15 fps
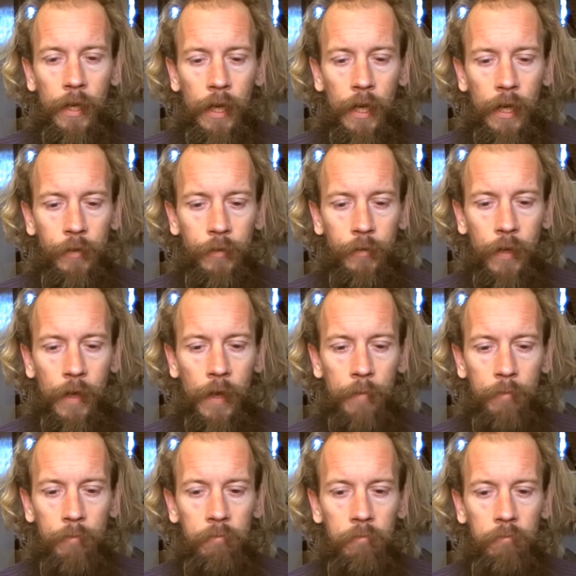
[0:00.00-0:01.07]

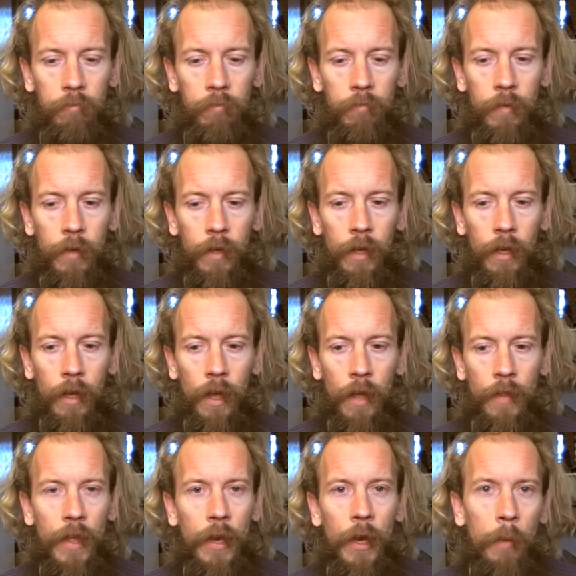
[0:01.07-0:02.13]
And
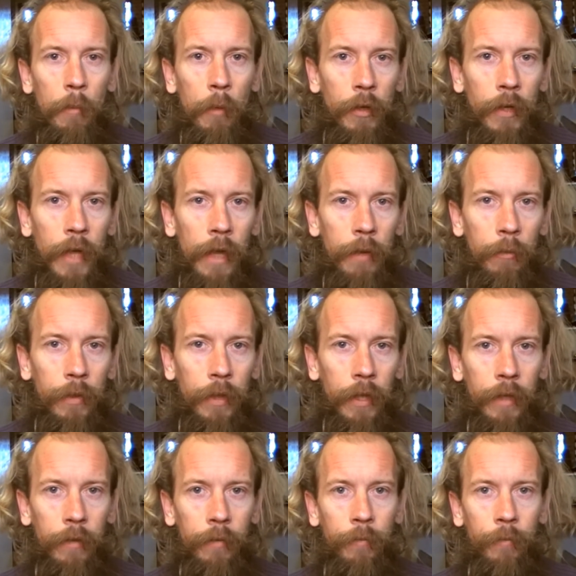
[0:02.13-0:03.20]
then I'm okay with it.